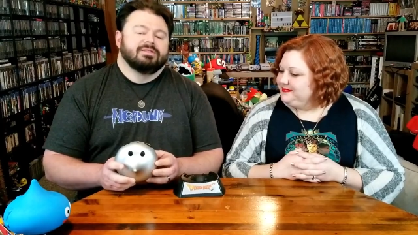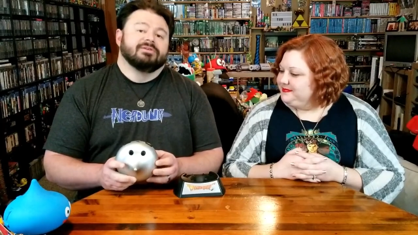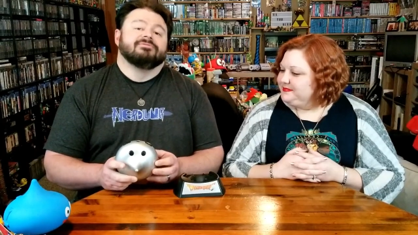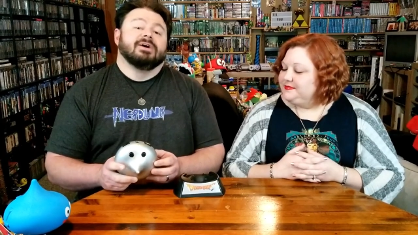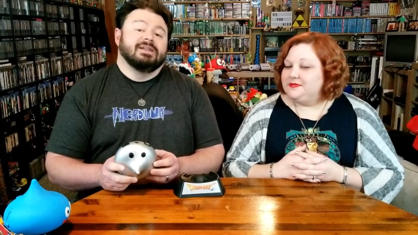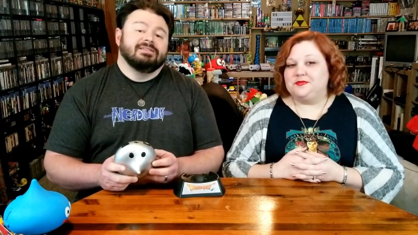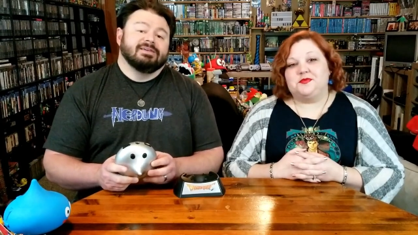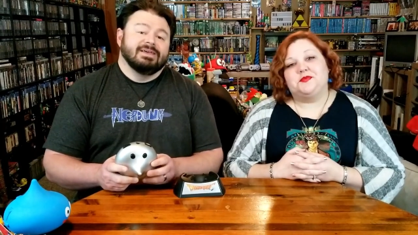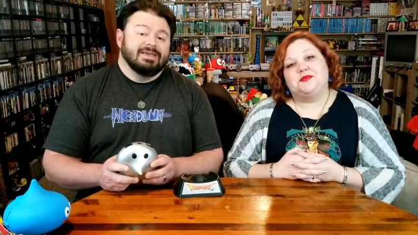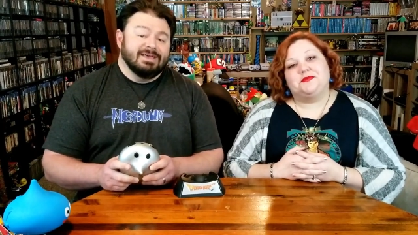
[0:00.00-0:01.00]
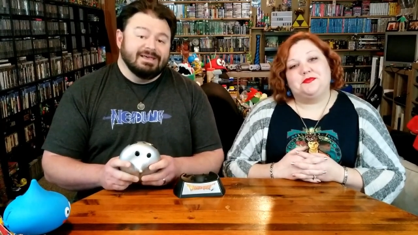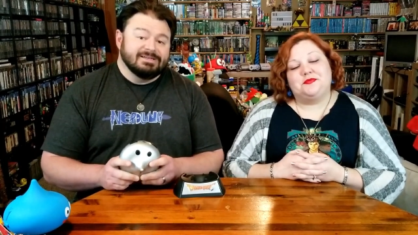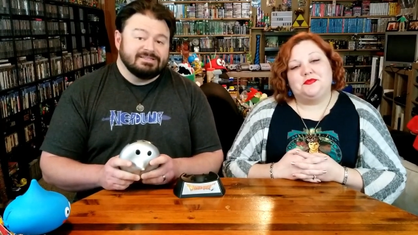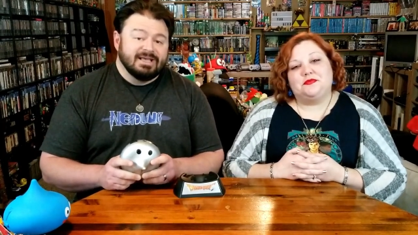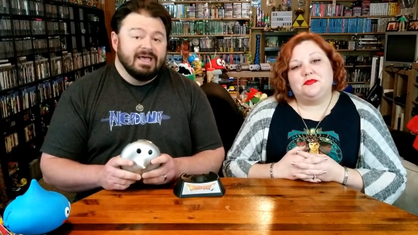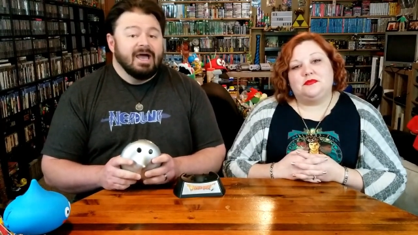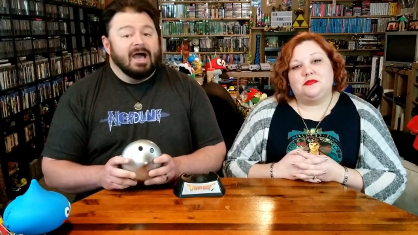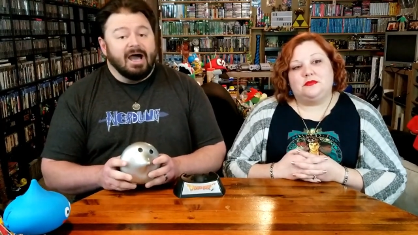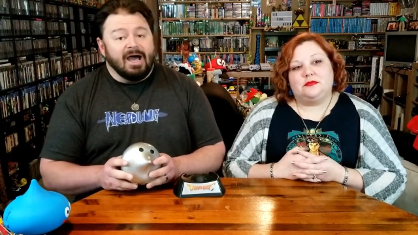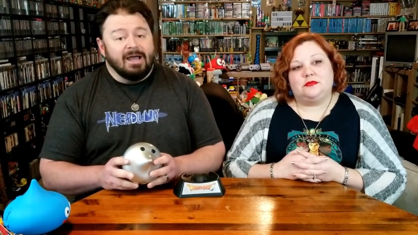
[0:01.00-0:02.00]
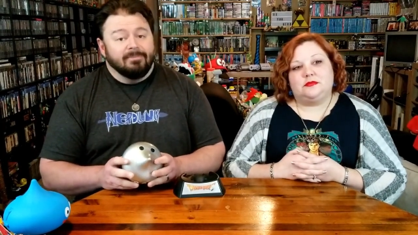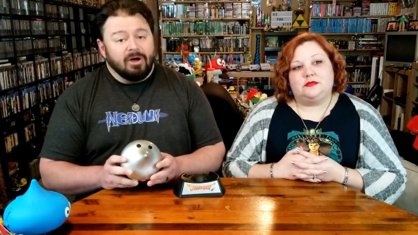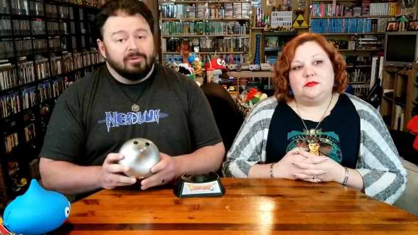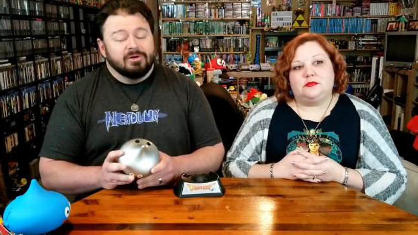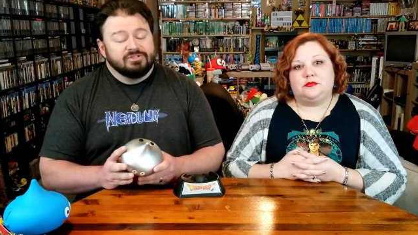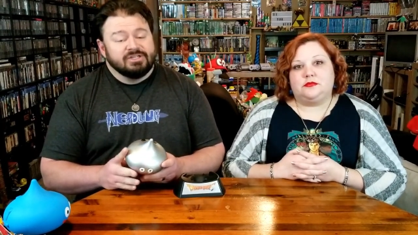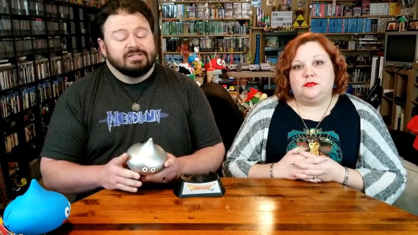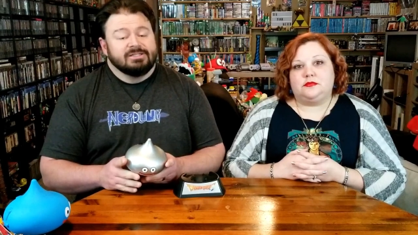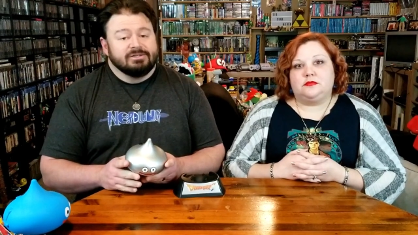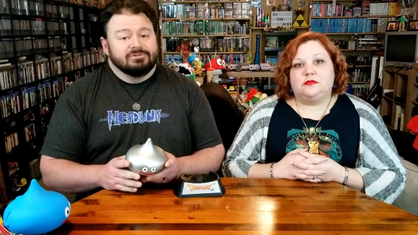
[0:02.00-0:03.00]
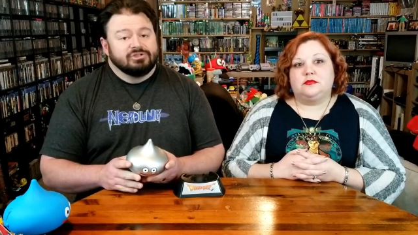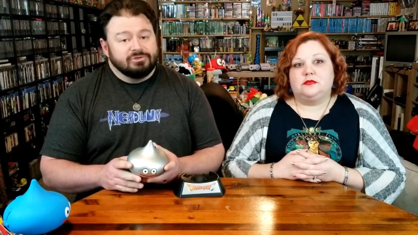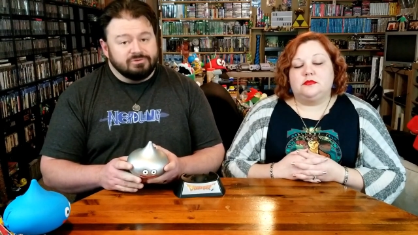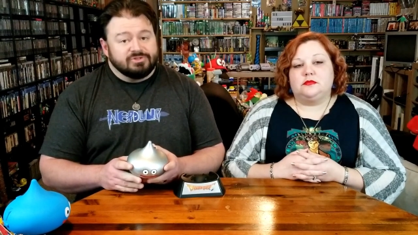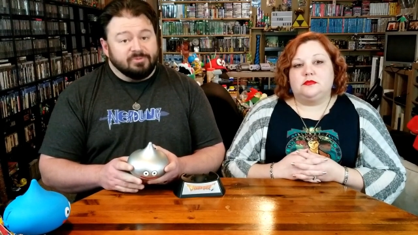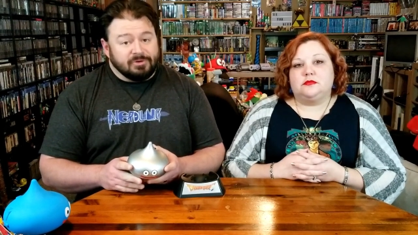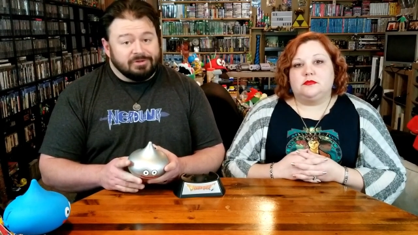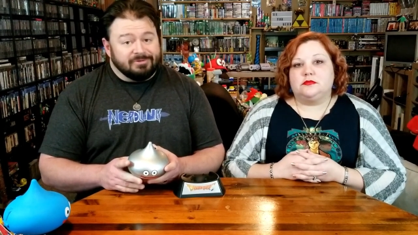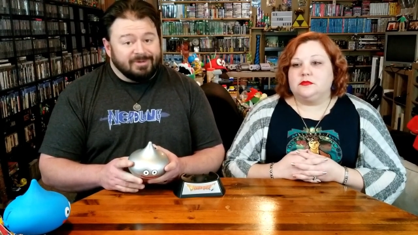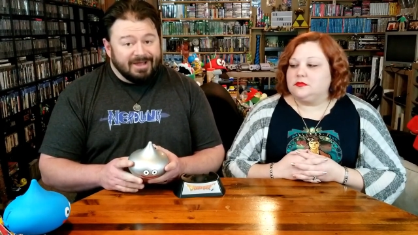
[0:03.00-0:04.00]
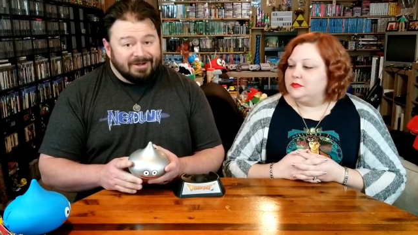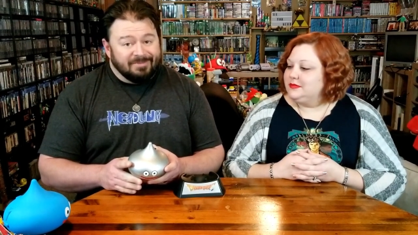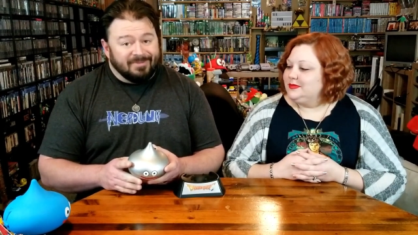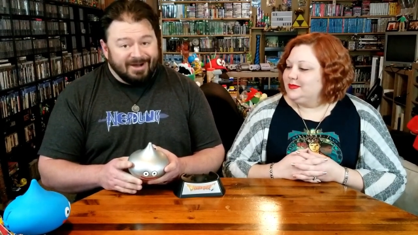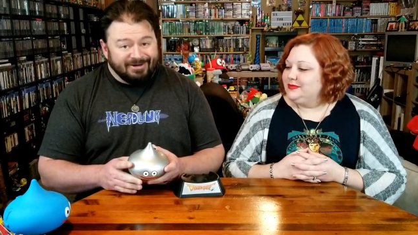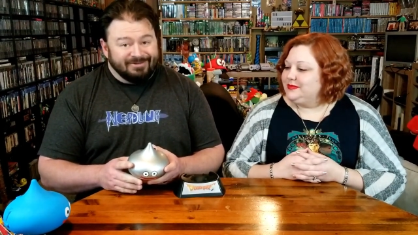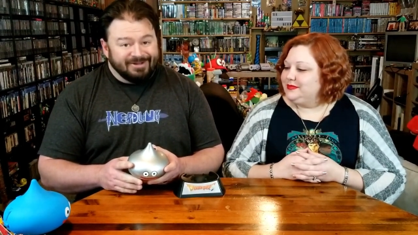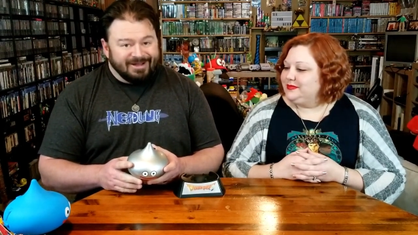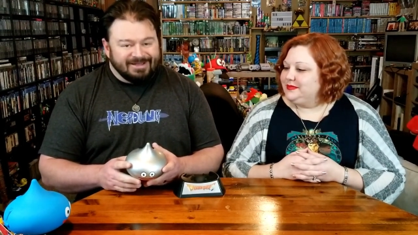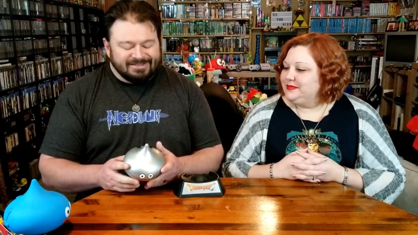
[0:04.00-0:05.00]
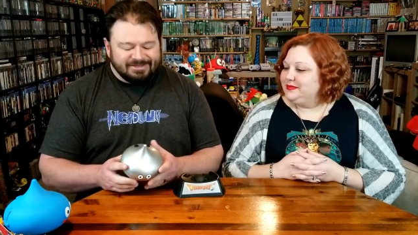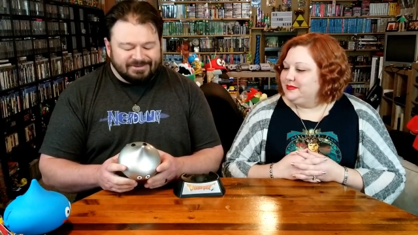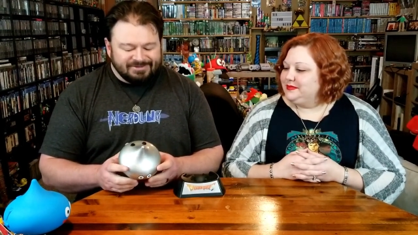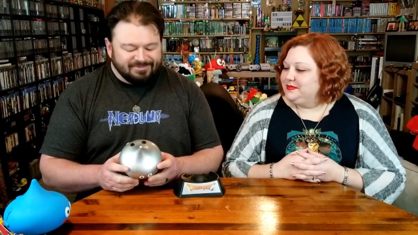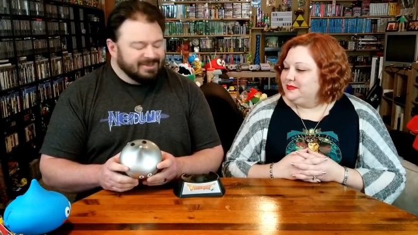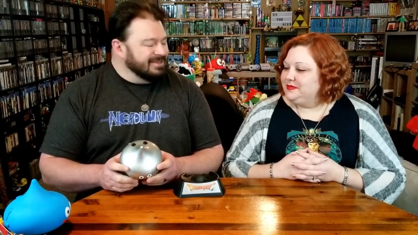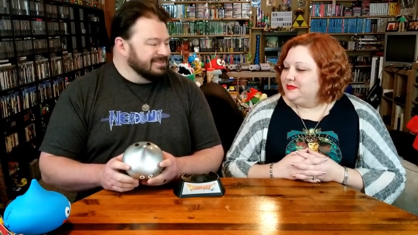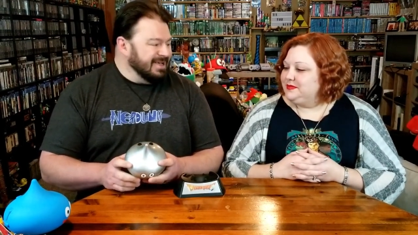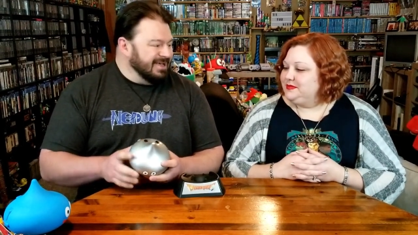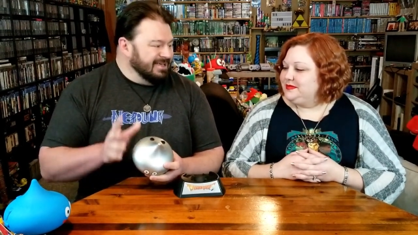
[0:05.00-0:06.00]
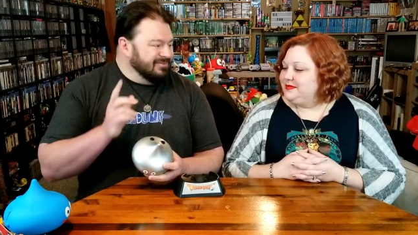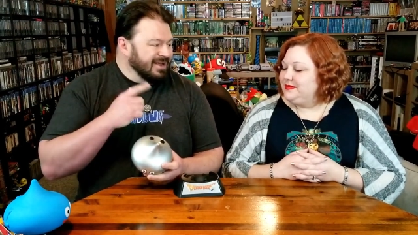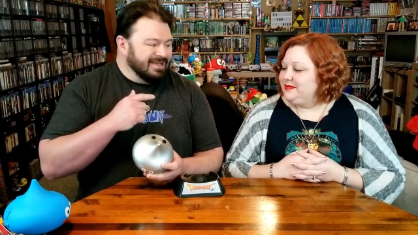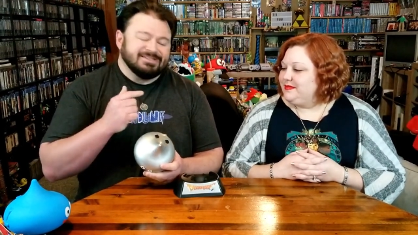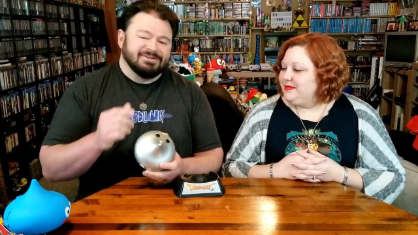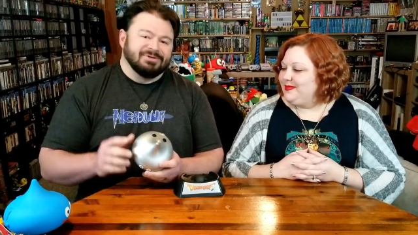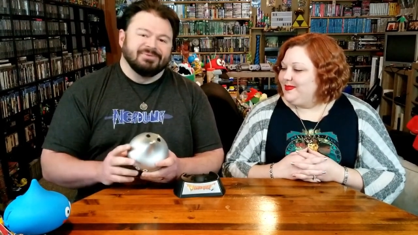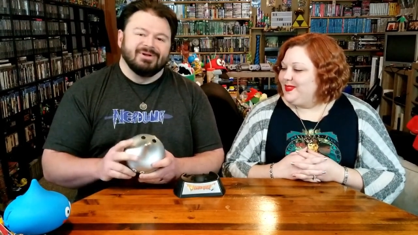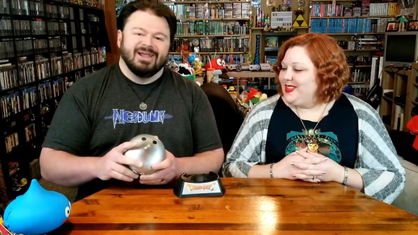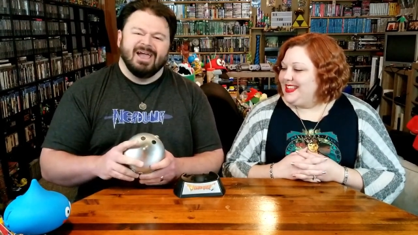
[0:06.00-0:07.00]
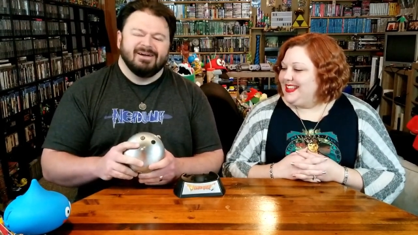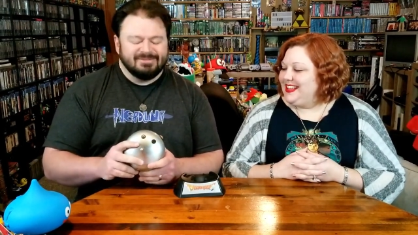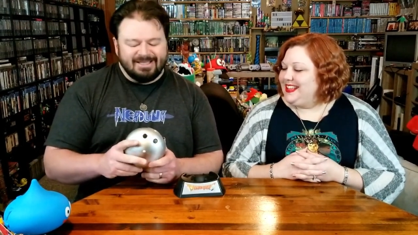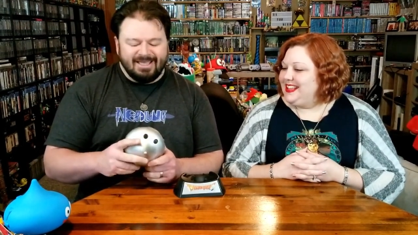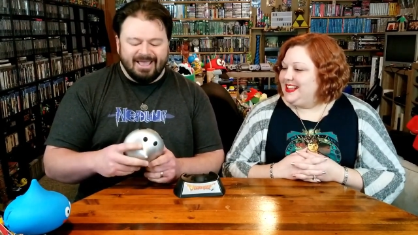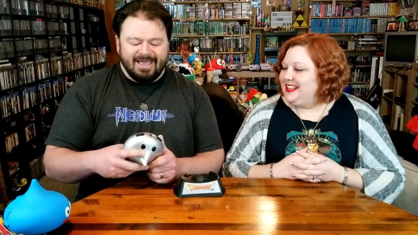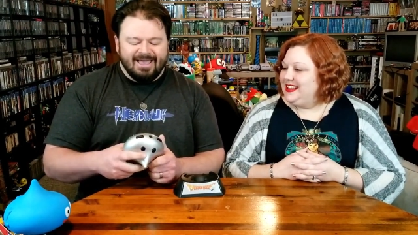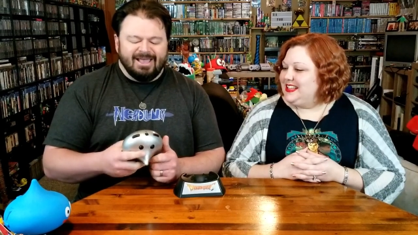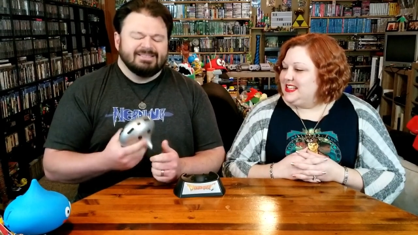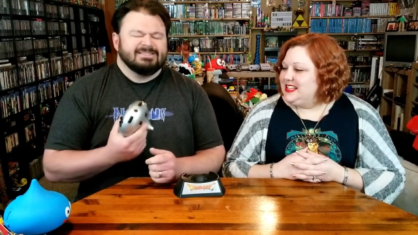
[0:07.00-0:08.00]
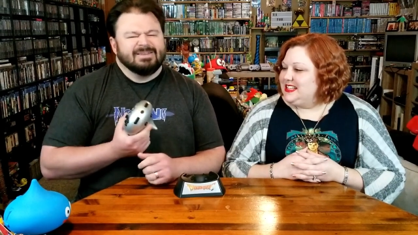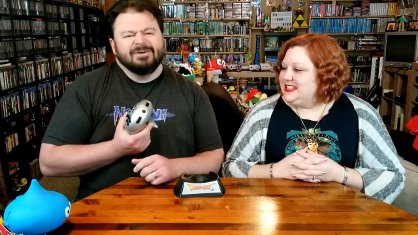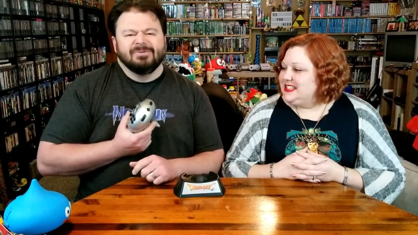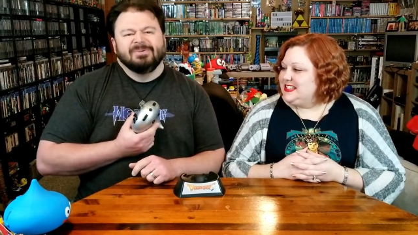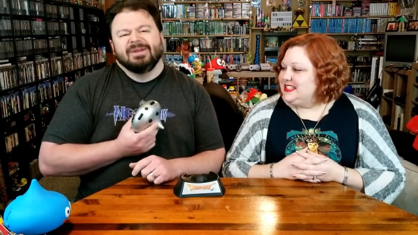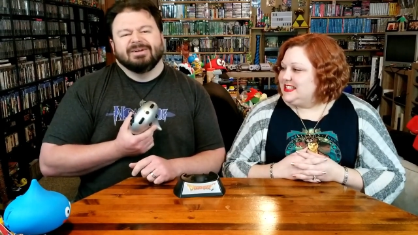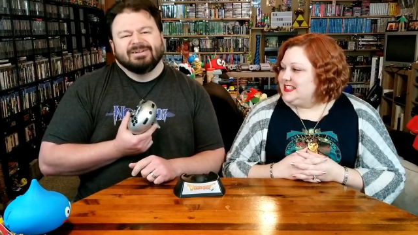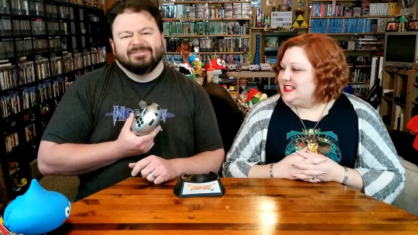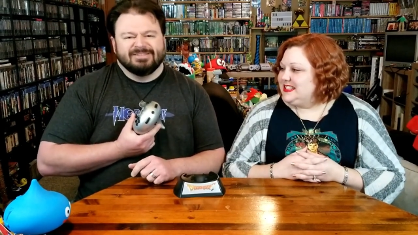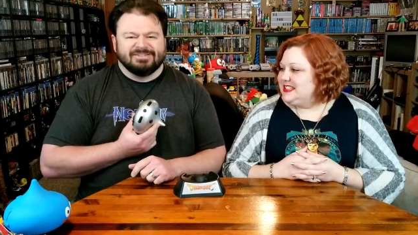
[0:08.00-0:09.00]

Speaker 1: The funny thing is I'm almost a little too spoiled by our modern consoles because I even asked her one day, I was like, it's so weird. If it's